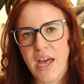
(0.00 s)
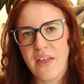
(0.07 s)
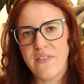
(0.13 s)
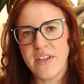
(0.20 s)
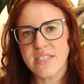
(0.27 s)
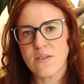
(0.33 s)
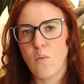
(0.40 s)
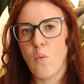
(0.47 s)

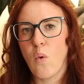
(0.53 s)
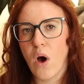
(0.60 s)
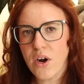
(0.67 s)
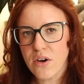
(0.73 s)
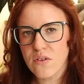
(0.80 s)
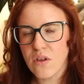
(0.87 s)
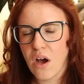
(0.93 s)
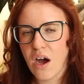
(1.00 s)
And this
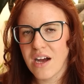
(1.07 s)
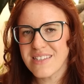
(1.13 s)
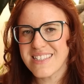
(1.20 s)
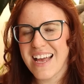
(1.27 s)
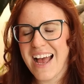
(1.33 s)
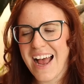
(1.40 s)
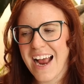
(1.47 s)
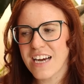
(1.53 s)
water
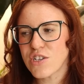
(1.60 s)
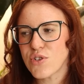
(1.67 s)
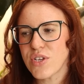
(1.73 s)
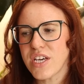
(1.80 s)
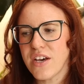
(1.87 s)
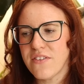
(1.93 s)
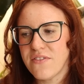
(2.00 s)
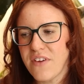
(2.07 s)
loss
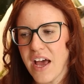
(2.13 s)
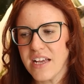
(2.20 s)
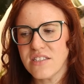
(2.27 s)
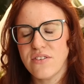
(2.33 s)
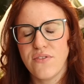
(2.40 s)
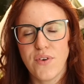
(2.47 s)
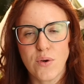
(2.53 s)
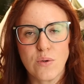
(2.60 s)
actually
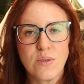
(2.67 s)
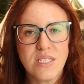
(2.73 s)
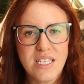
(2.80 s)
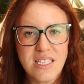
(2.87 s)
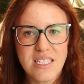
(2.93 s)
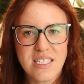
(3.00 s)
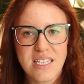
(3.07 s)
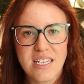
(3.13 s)
affects
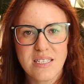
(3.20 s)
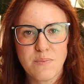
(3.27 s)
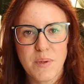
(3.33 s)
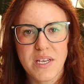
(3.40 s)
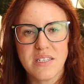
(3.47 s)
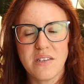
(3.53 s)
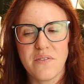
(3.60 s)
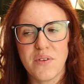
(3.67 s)
photosynthesis
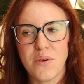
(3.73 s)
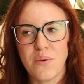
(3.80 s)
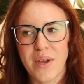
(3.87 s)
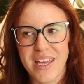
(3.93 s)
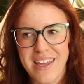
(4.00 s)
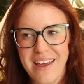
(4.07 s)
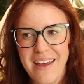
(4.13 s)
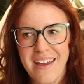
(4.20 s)
because if you
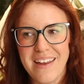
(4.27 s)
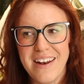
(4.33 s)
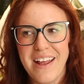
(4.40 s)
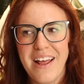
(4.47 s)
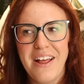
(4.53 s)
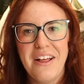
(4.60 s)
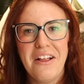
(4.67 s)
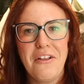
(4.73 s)

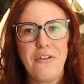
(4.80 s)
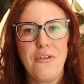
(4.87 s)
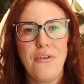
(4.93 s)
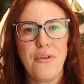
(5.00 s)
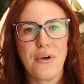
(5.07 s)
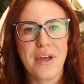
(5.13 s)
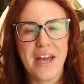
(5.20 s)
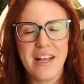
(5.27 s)
again look